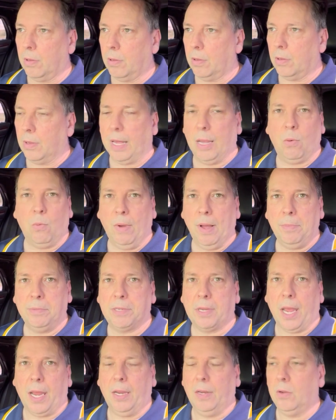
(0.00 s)
like,
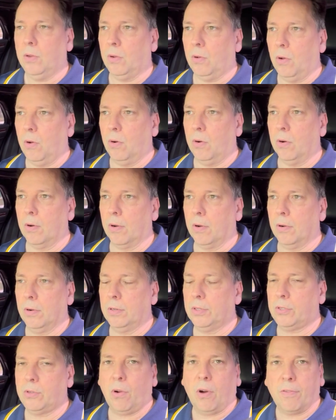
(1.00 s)
website or
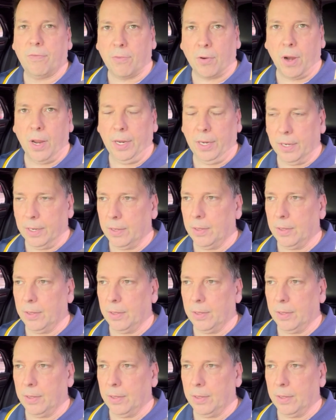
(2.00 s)
storefront,